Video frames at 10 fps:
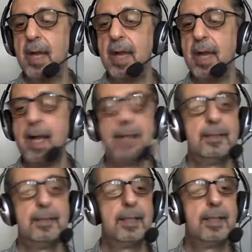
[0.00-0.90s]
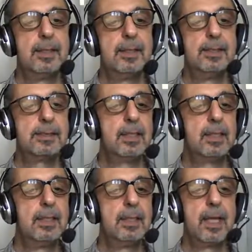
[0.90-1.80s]
and there is
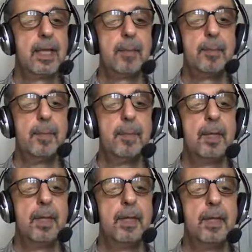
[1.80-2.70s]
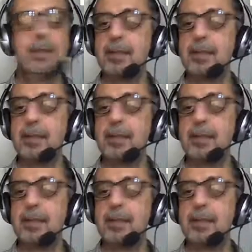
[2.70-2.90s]
the